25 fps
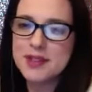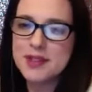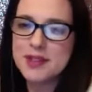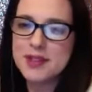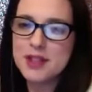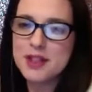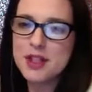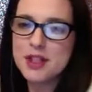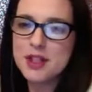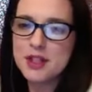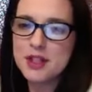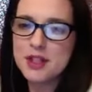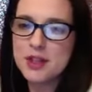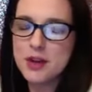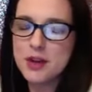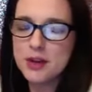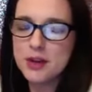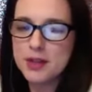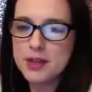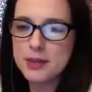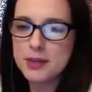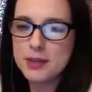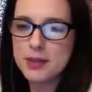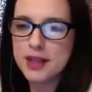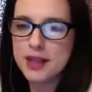
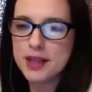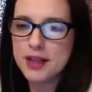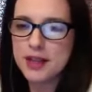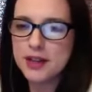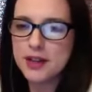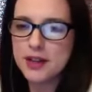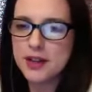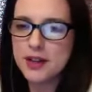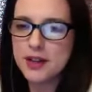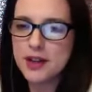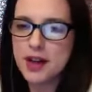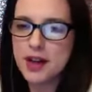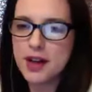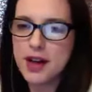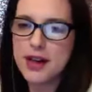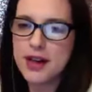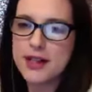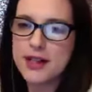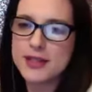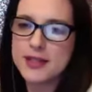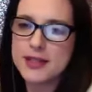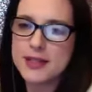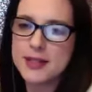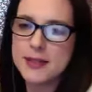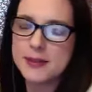Stoked to be here, you guys.